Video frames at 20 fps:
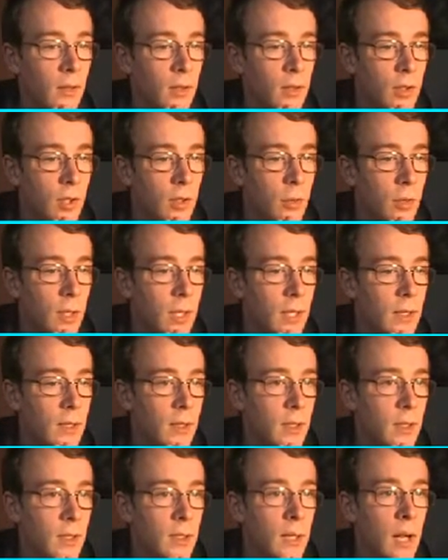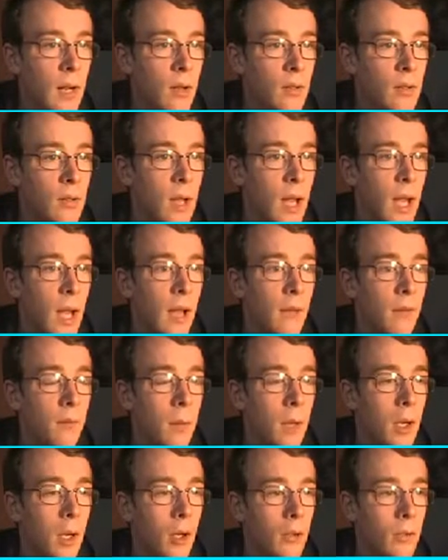Two hits and he's down
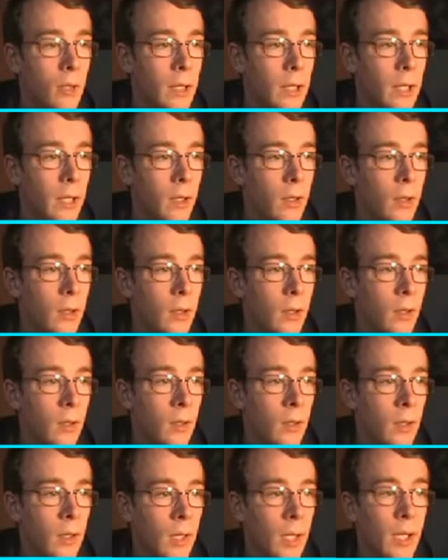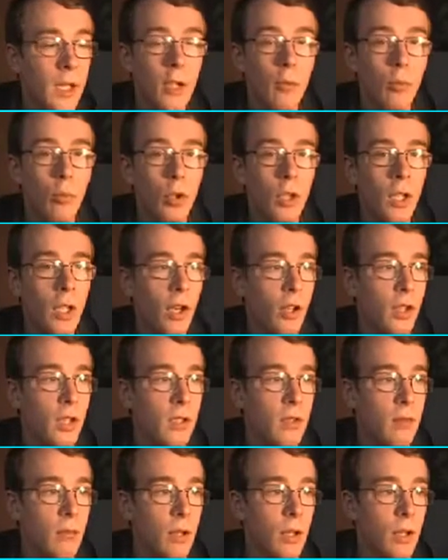halfway already. He did one hit on
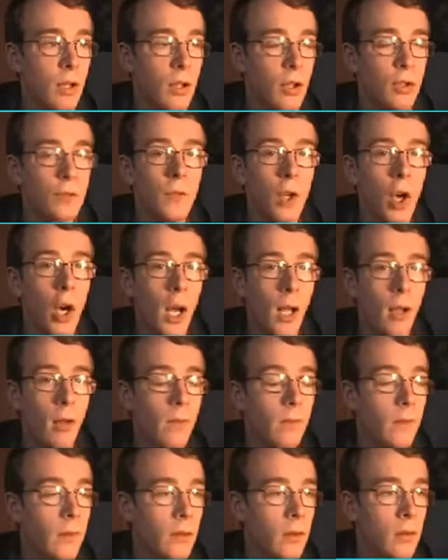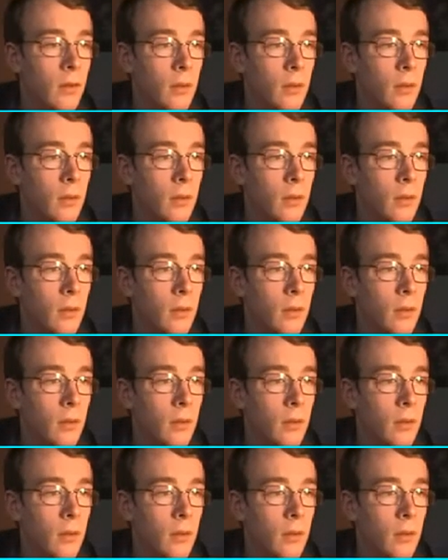his and we only lost four health.